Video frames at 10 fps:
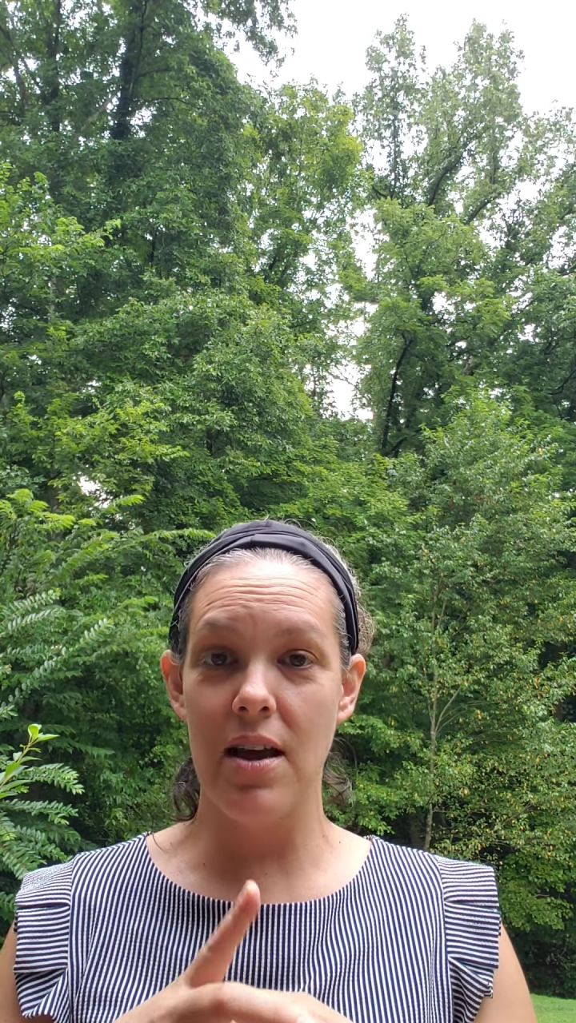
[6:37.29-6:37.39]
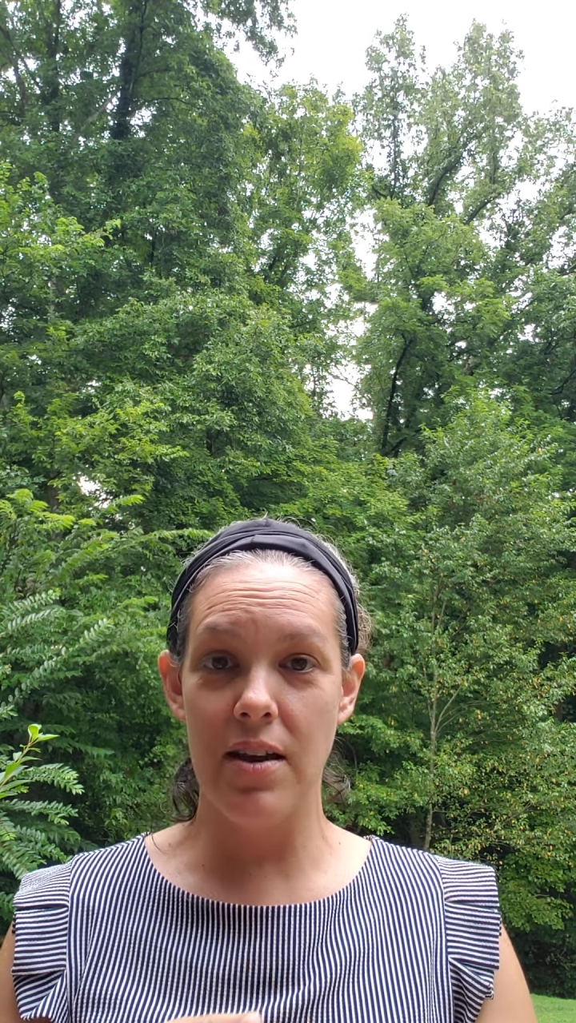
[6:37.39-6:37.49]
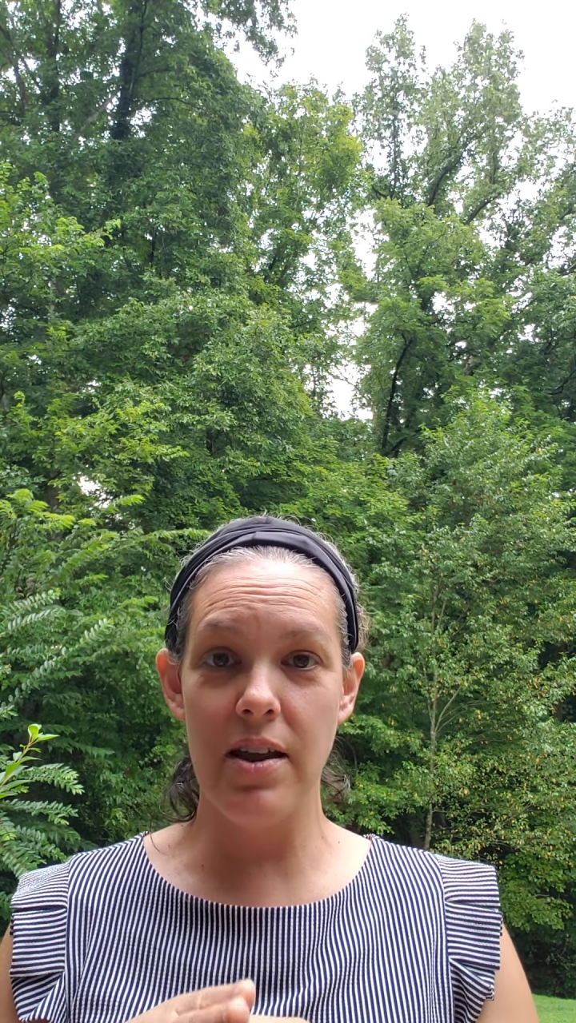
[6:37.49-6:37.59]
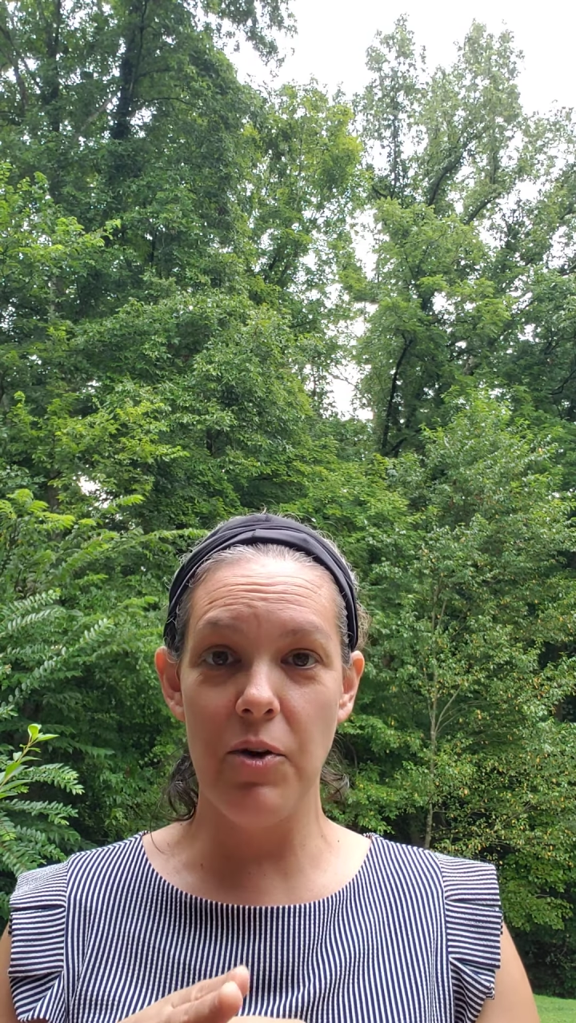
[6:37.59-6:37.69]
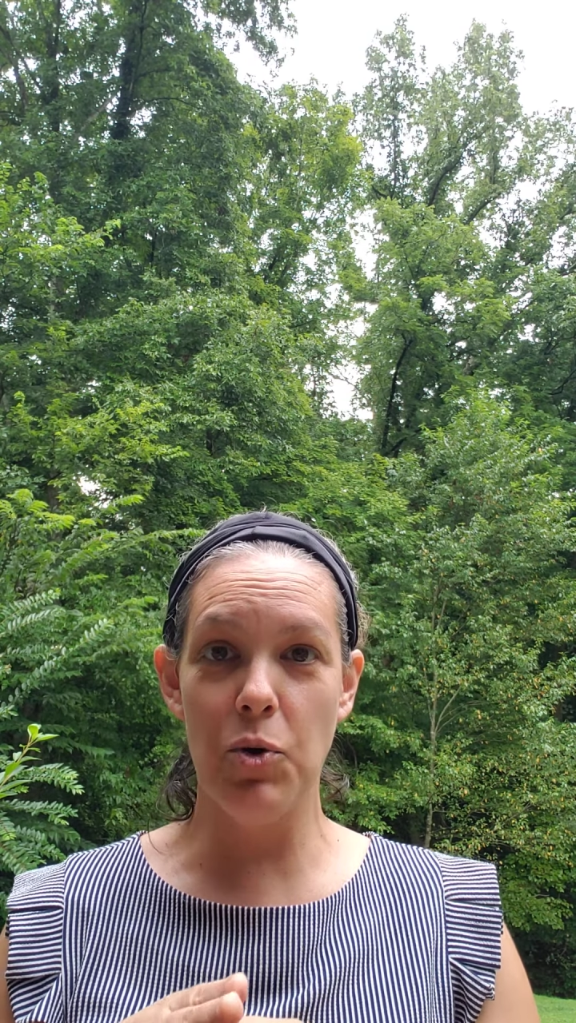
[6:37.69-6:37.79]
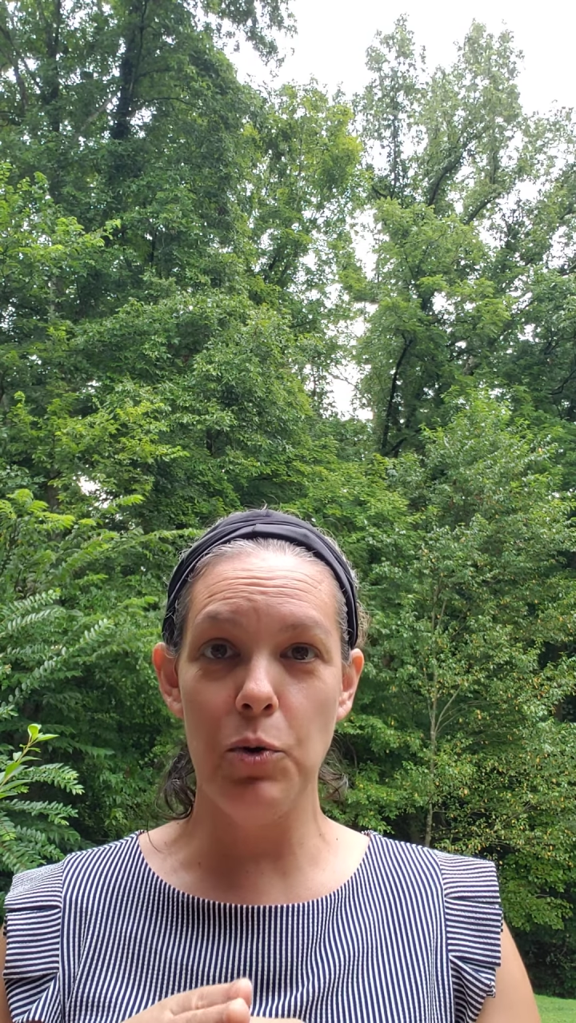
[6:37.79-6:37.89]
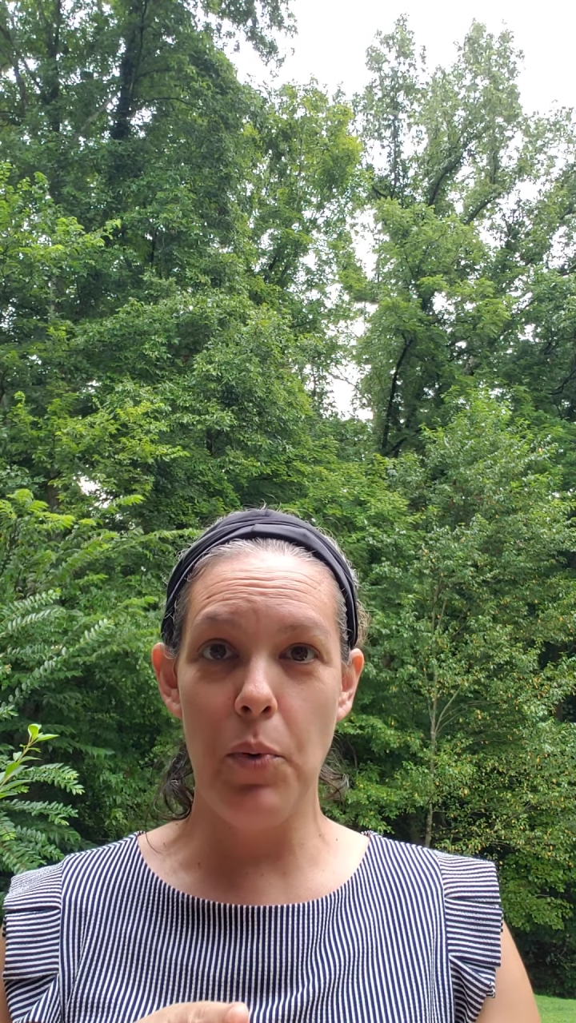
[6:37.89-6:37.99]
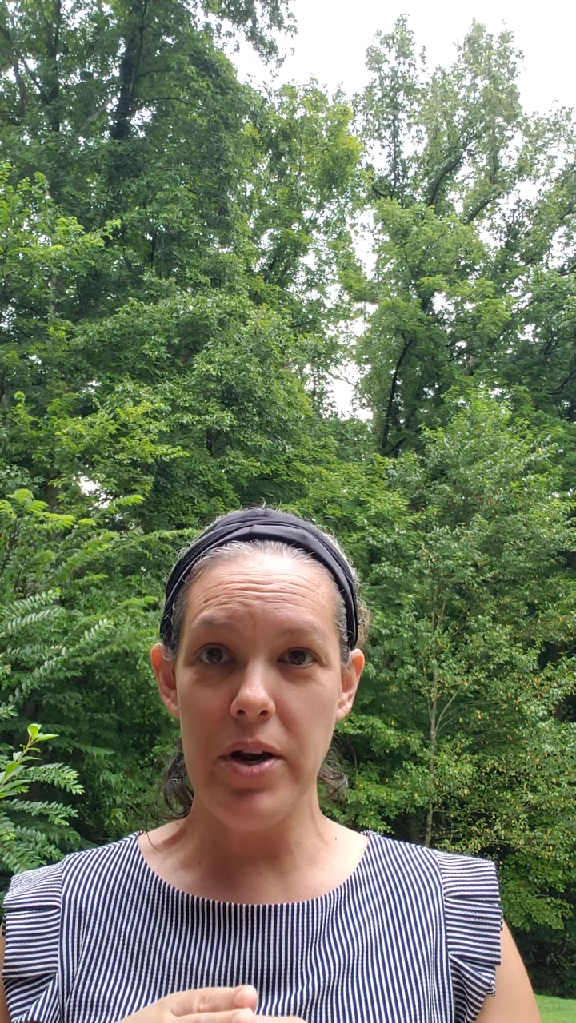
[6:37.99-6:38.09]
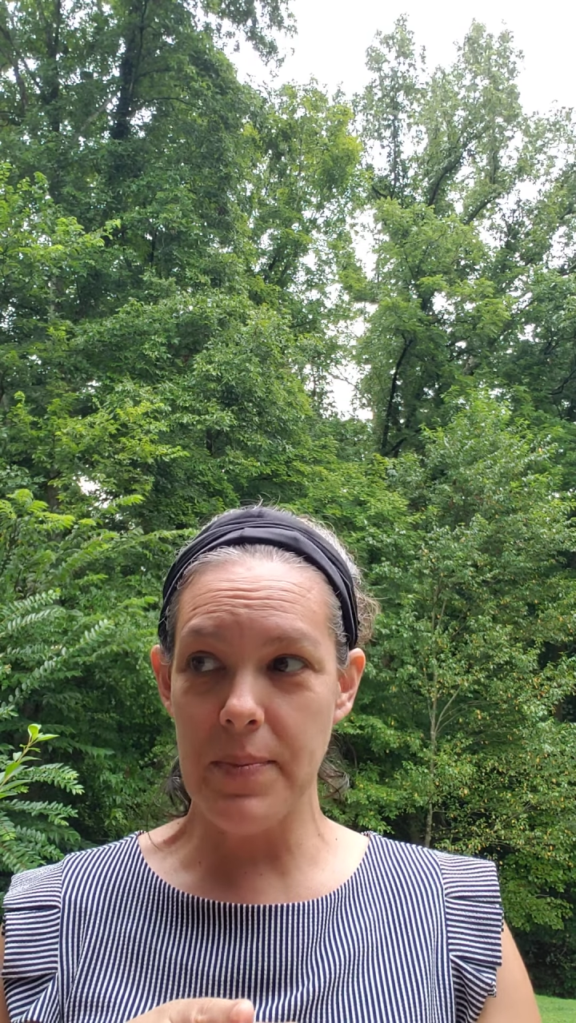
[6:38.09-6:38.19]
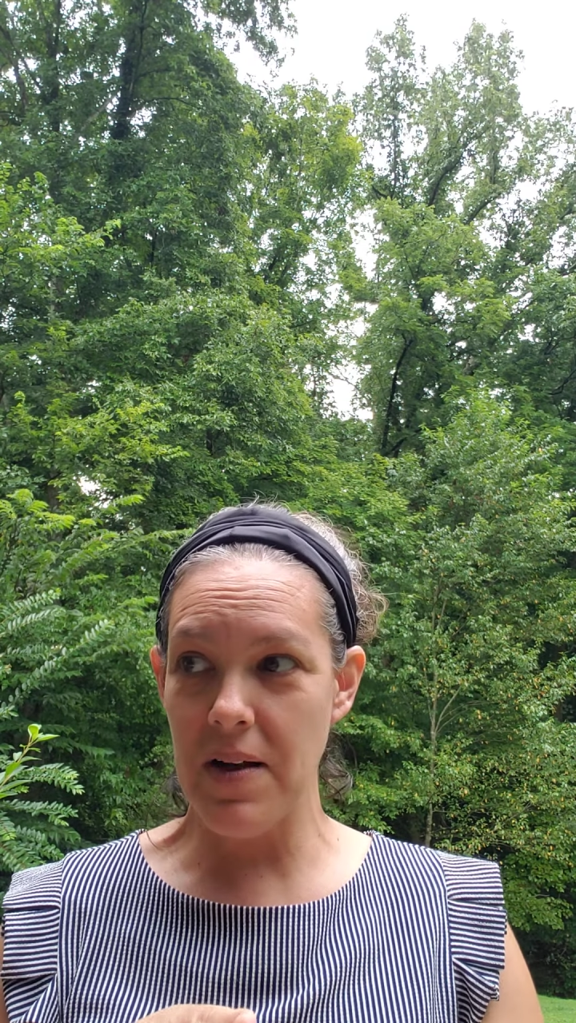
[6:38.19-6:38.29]
another cool
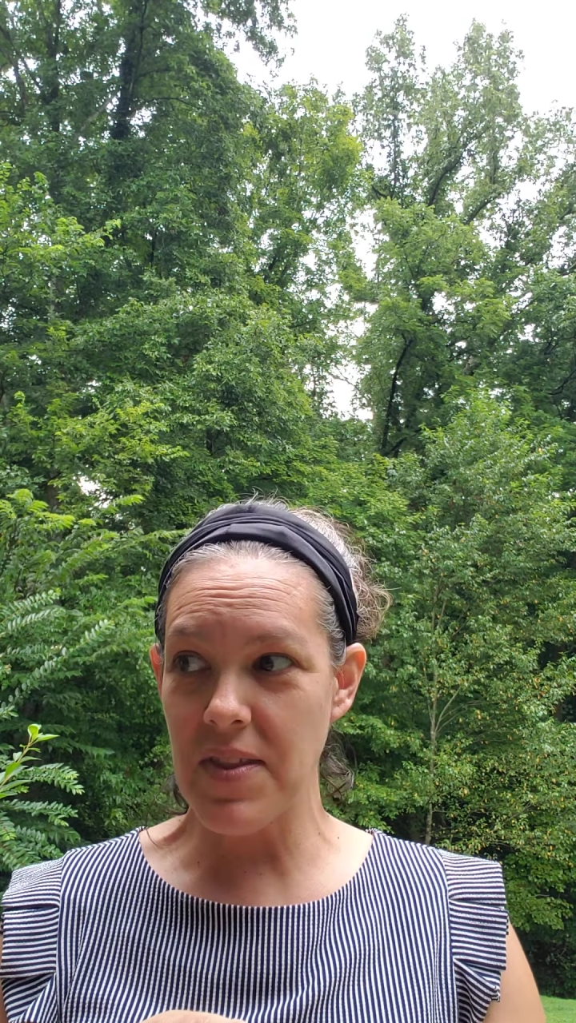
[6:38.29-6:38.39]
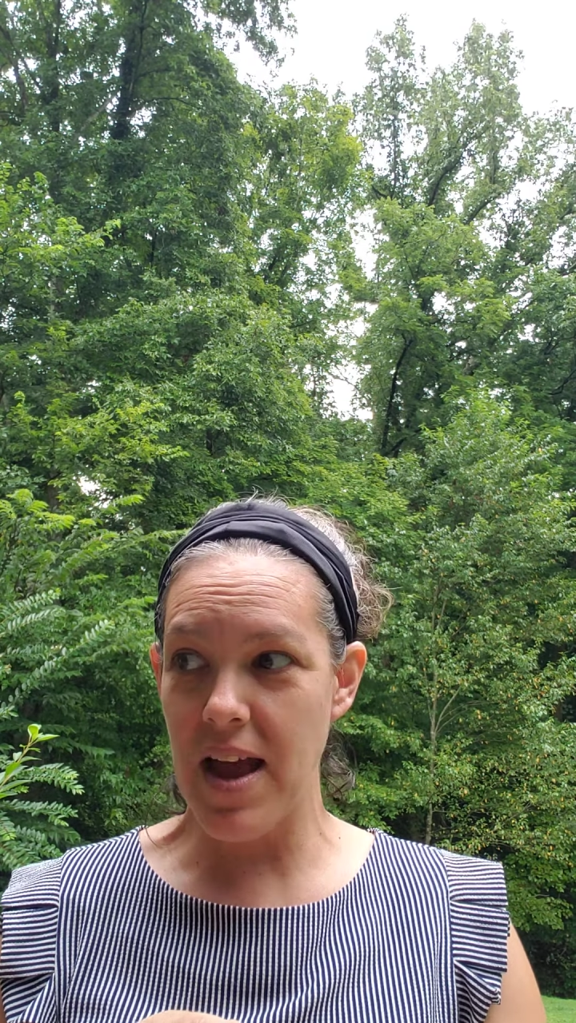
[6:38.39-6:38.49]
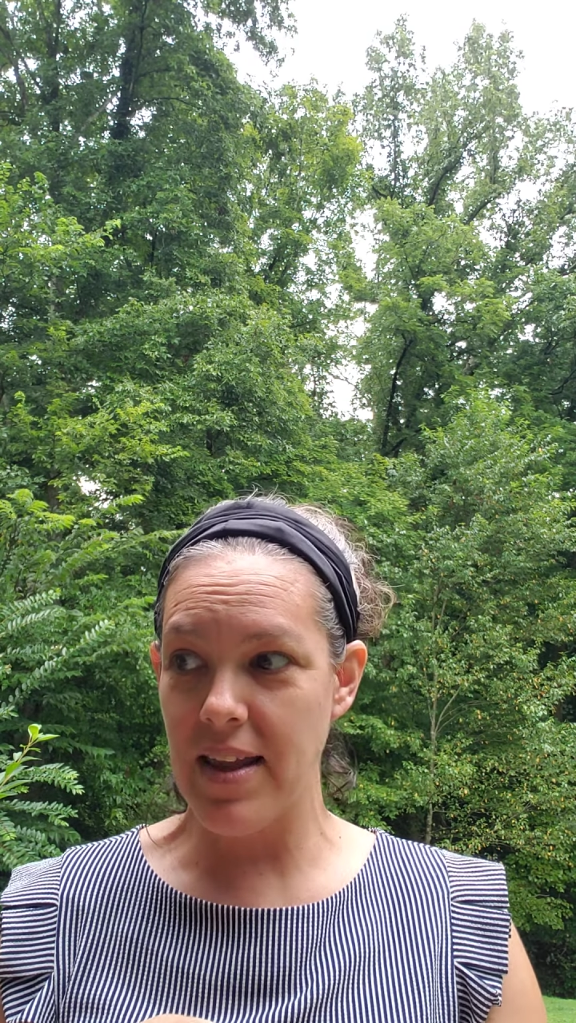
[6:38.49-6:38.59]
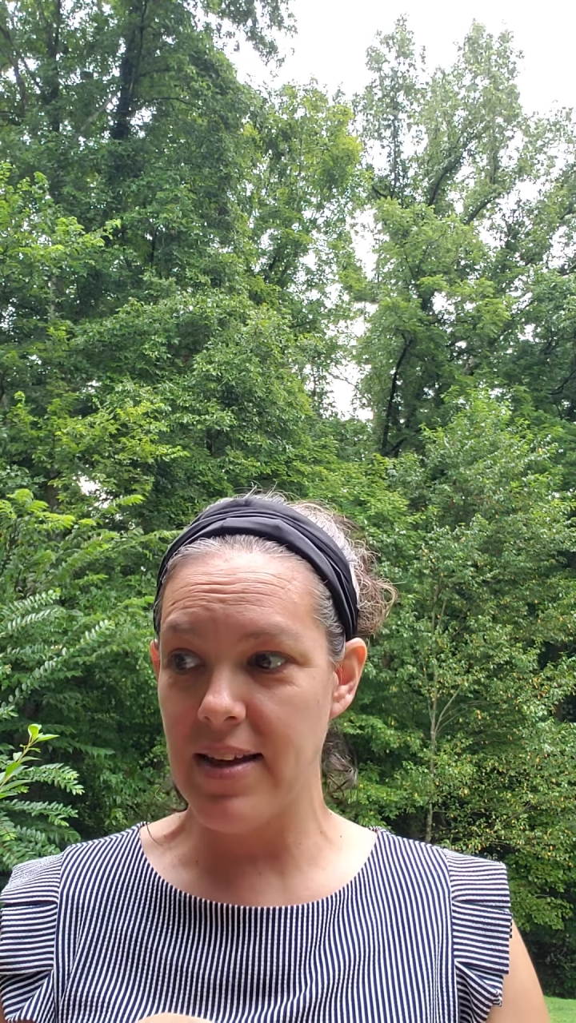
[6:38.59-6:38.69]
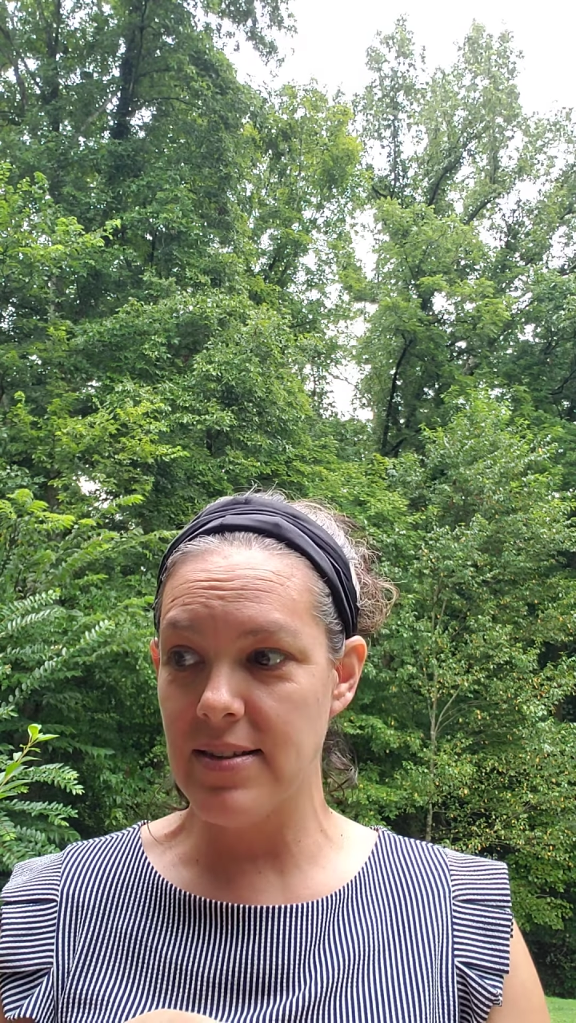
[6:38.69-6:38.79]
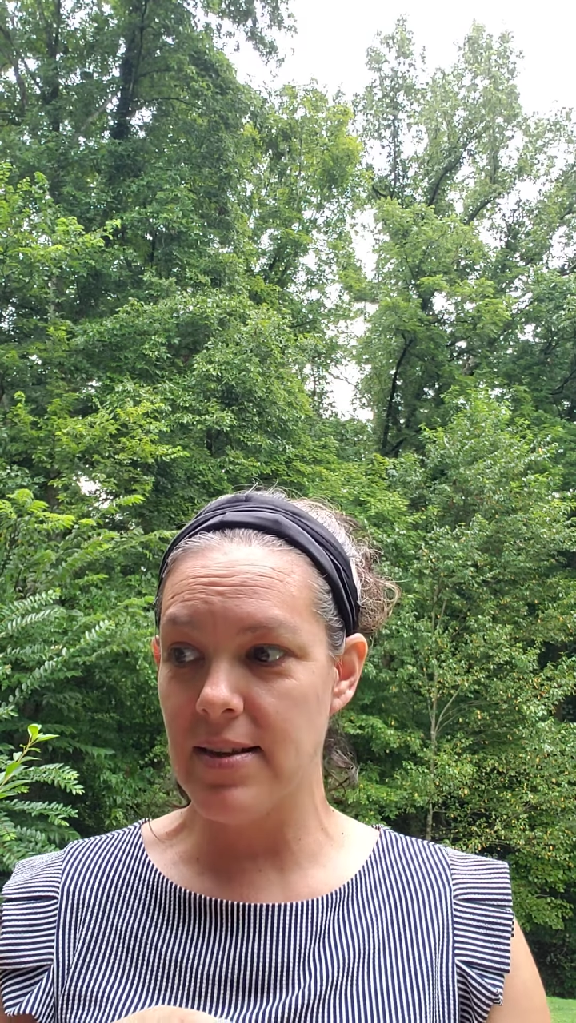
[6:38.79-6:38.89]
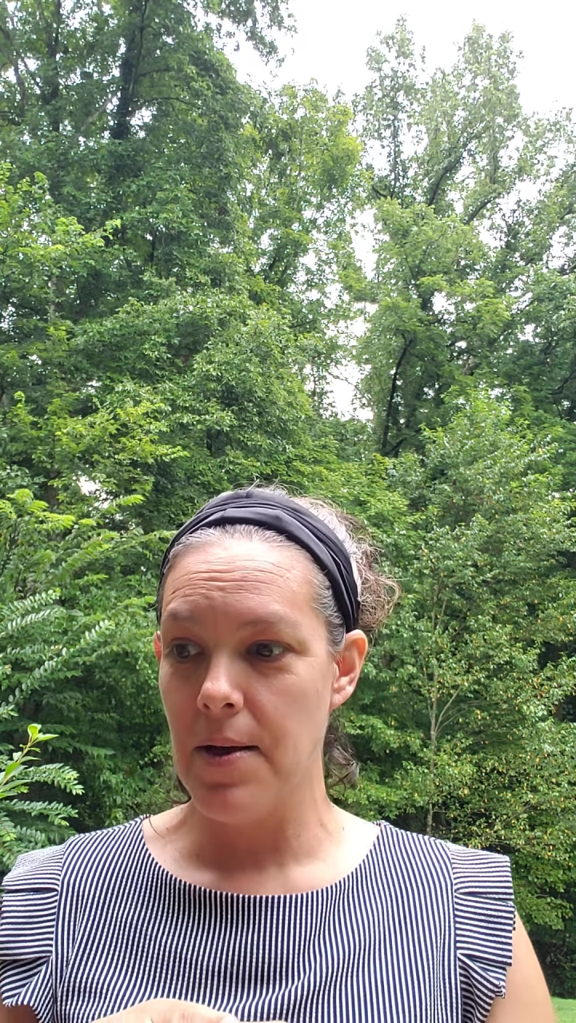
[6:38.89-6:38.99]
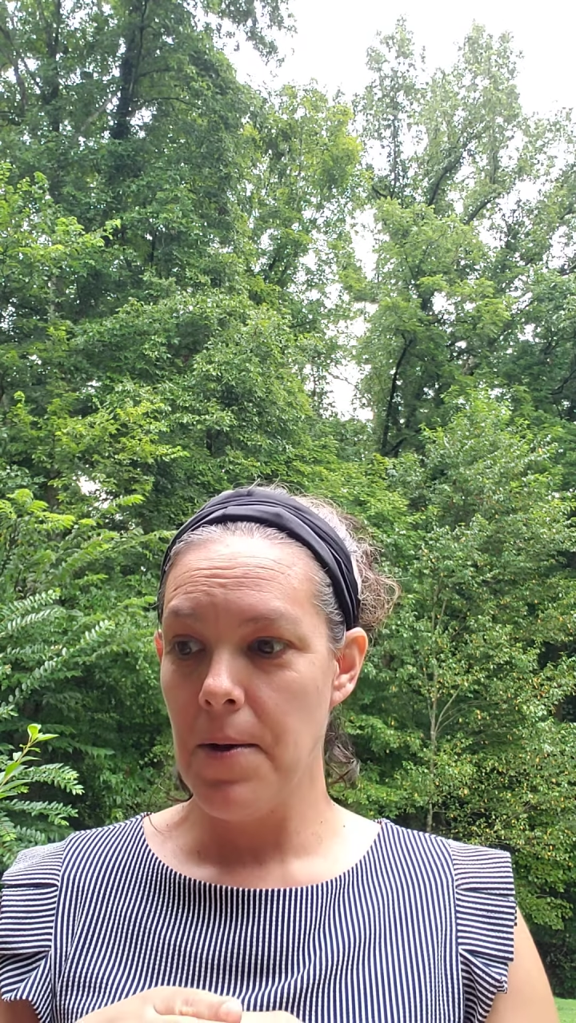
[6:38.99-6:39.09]
point about that is